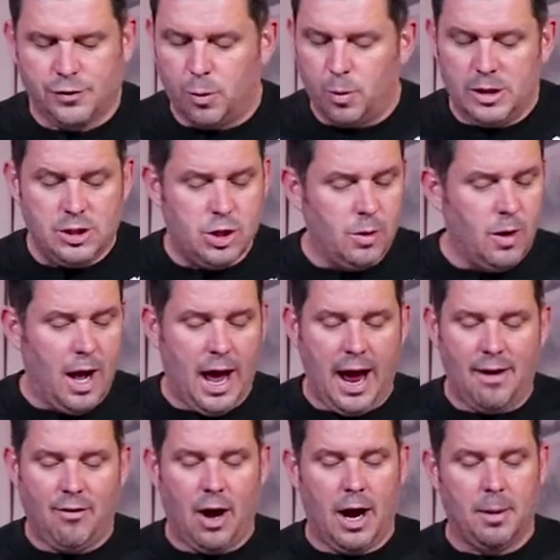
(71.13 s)
for we do not
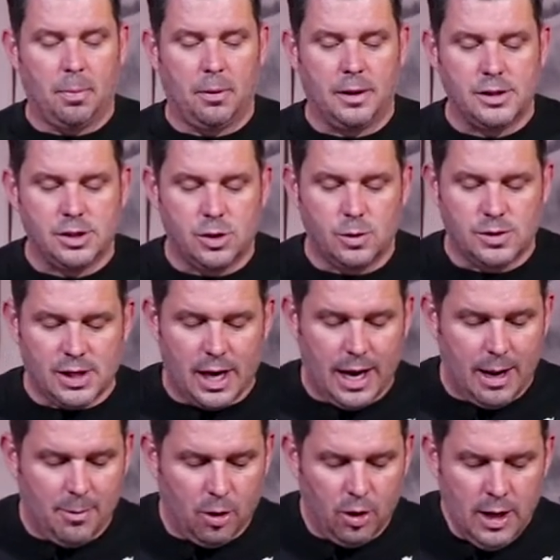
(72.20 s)
have a high priest who is
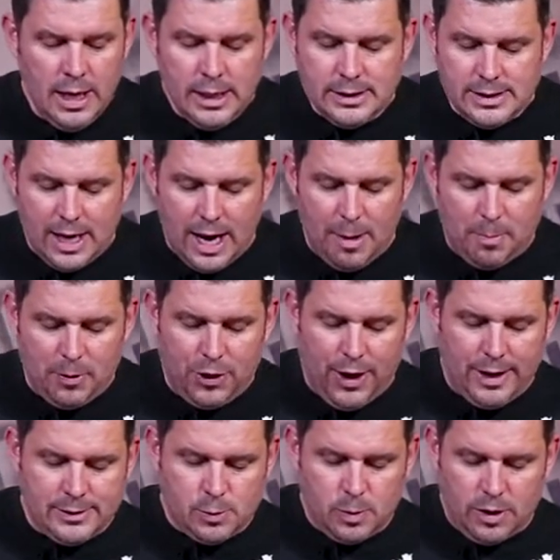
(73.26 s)
unable to
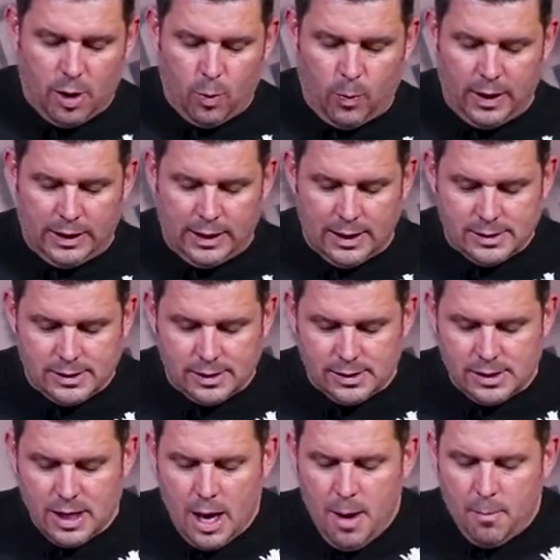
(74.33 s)
empathize with our
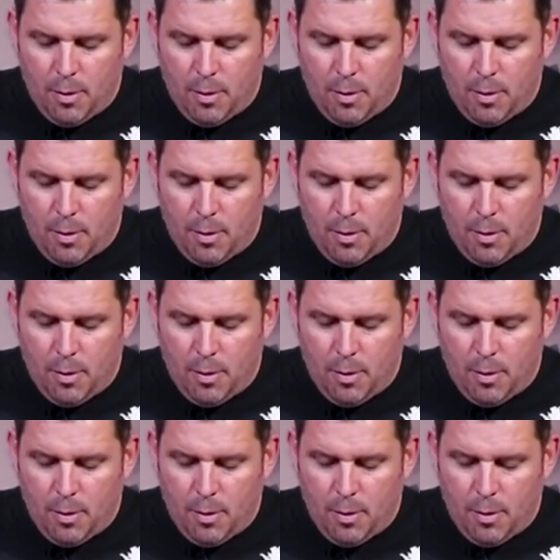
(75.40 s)
weaknesses,